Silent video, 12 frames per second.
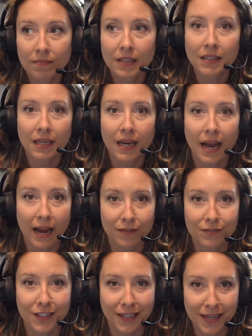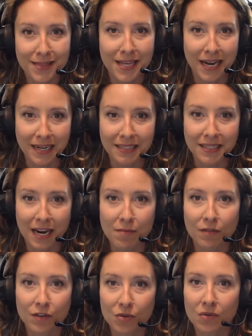you have to get that in time.
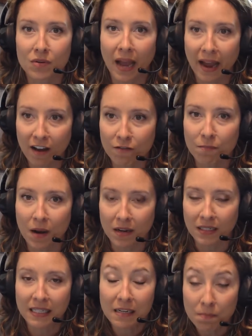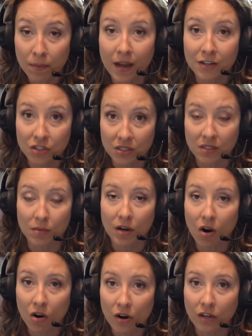If you have get botulism and
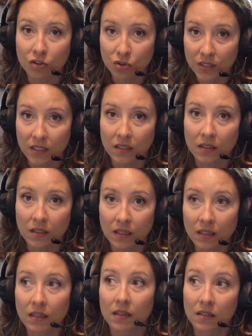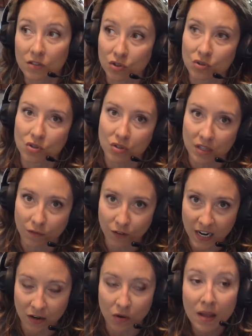are not treated, it is usually
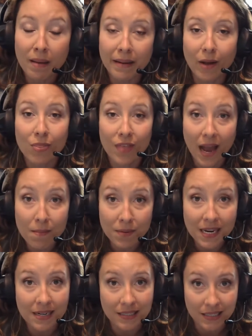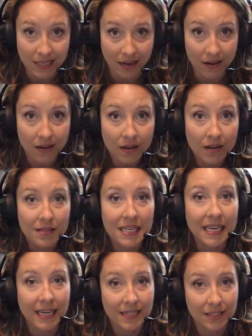fatal. Now, that being said, the
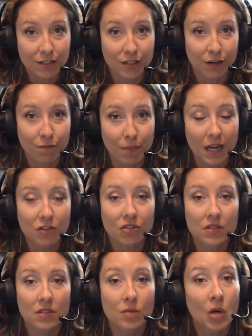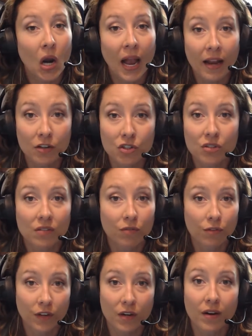cases of botulism are actually
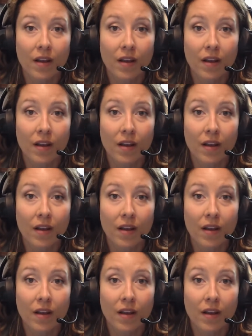very,